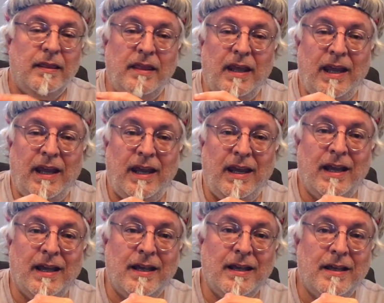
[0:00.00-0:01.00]
The
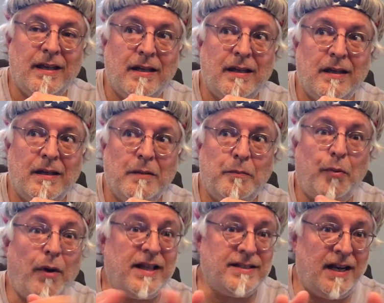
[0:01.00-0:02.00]

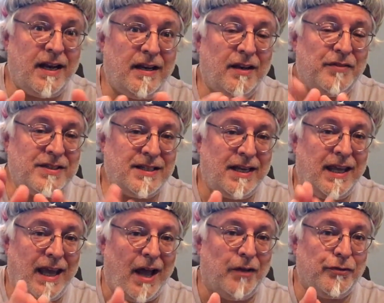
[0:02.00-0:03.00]
president of the city
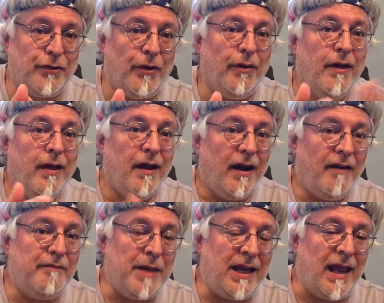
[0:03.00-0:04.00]
council
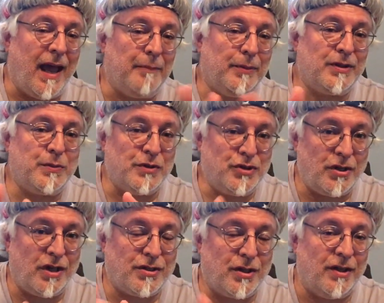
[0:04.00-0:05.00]
of Minneapolis was
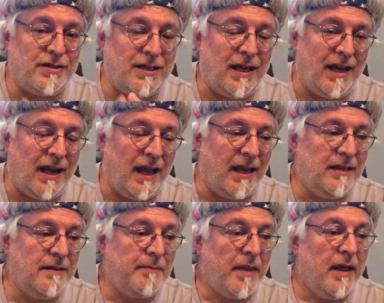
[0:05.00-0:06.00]
just on CNN,
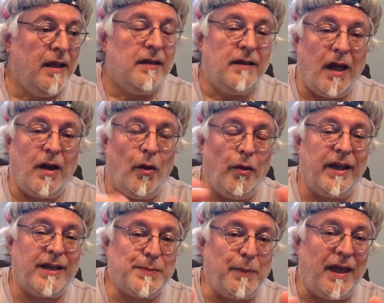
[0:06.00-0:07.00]
not only
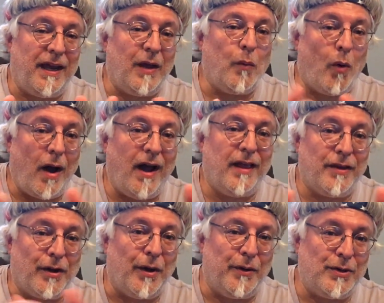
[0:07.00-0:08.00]
explaining why
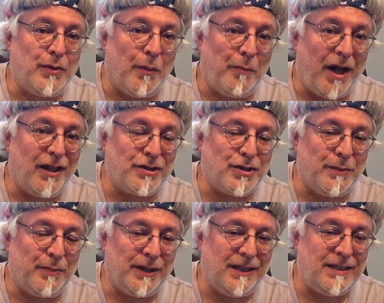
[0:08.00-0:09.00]
they're going to abolish the
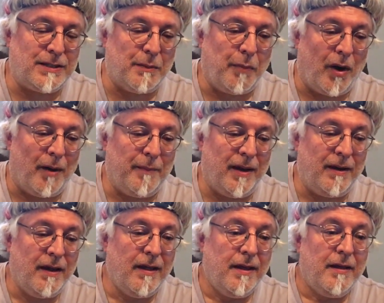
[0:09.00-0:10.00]
police department,
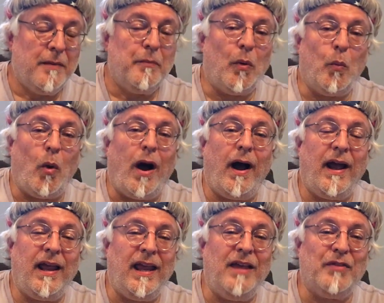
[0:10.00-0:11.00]
but why
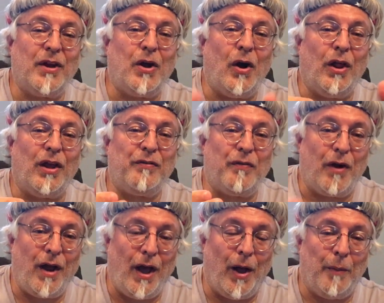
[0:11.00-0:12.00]
even calling for
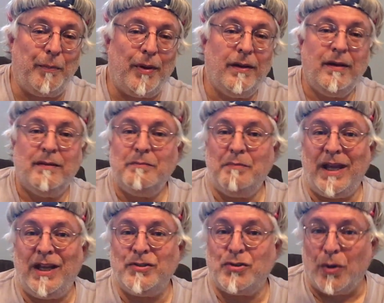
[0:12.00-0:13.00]
help
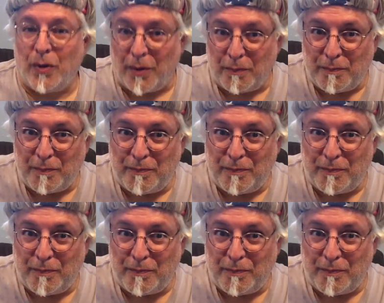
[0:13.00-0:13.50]
means you're